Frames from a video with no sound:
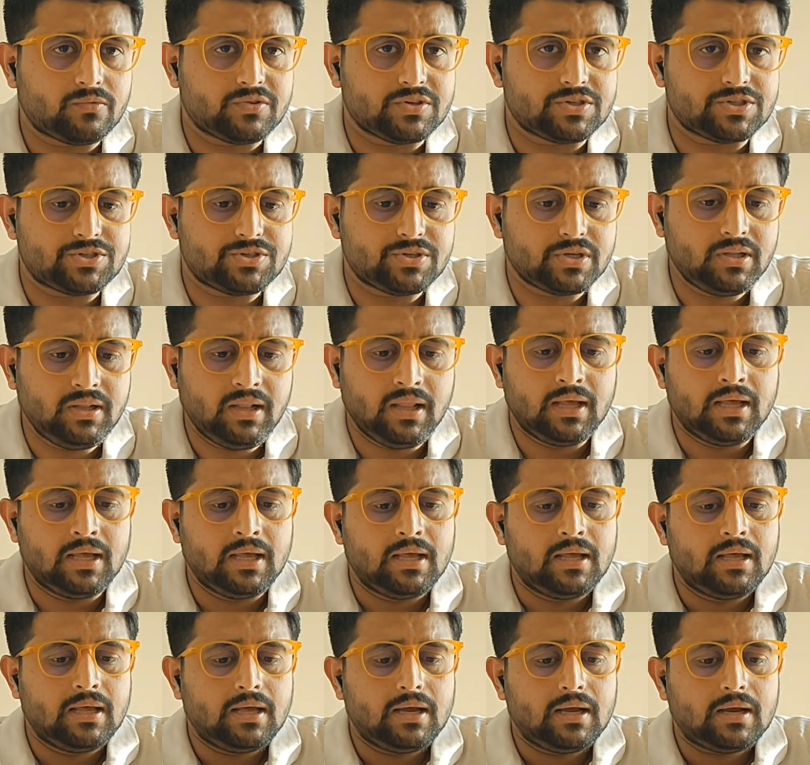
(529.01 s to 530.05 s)
official
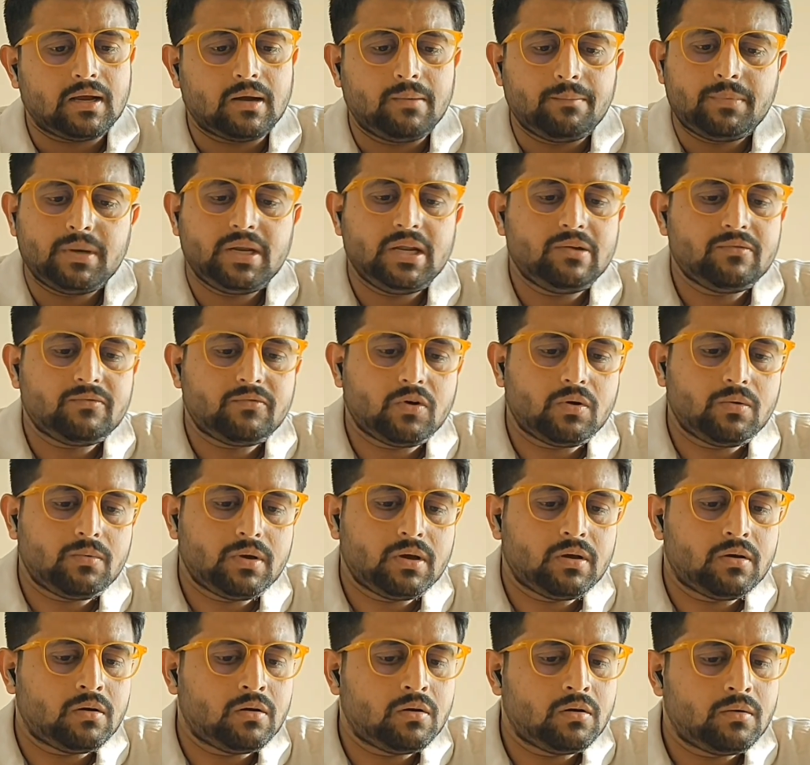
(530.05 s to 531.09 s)
company
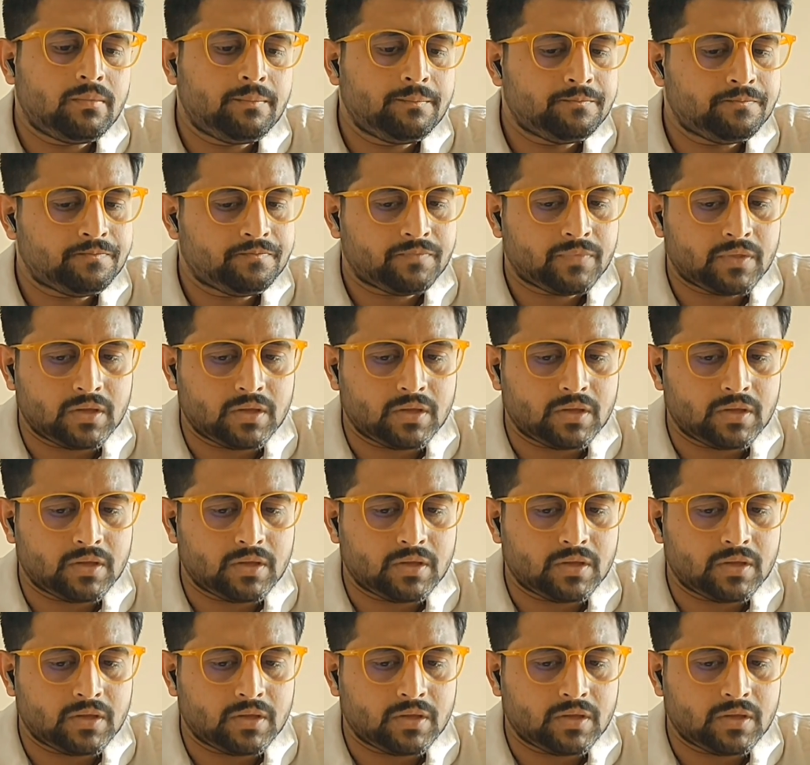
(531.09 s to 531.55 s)
info.